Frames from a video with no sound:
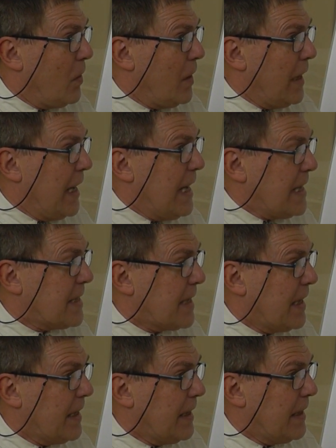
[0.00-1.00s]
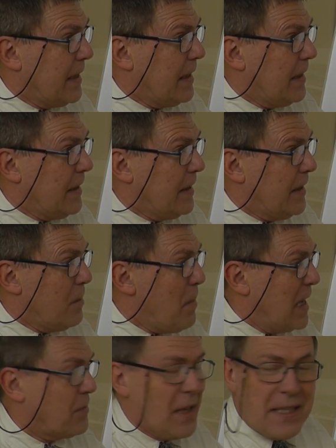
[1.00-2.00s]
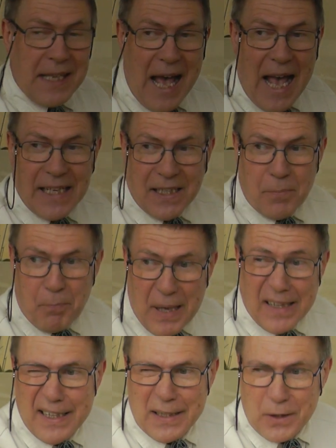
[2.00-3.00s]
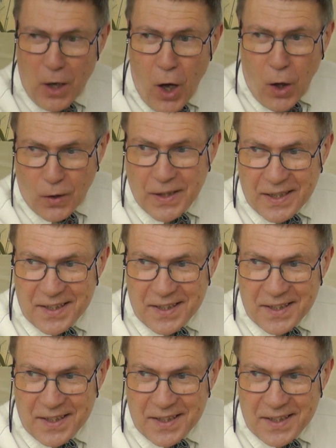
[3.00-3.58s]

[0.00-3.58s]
is the matrix A dependent on?